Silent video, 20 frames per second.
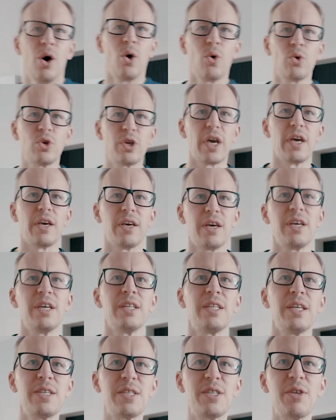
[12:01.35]
Okay,
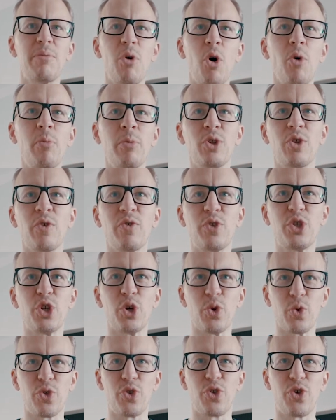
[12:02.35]
it is the moment of
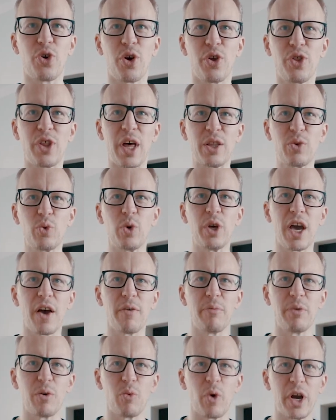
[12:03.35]
truth that we
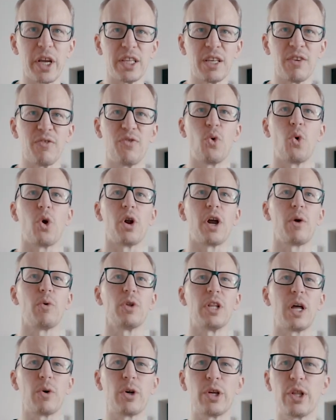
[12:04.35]
have been waiting for. I will now